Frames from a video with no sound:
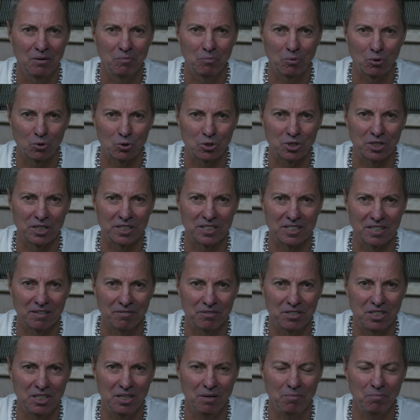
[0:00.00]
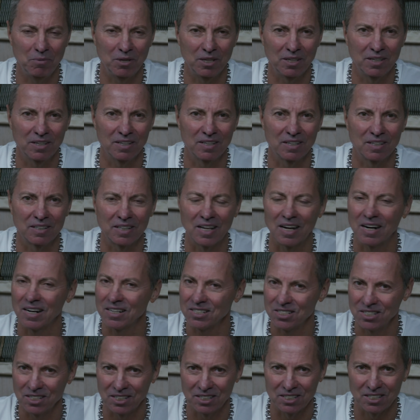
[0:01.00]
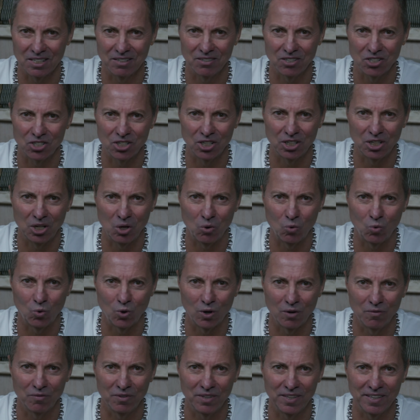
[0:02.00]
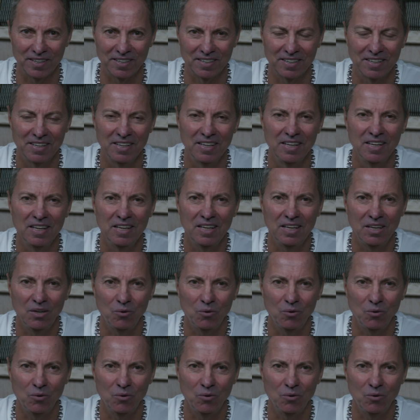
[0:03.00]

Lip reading: just to everyone at completely different levels.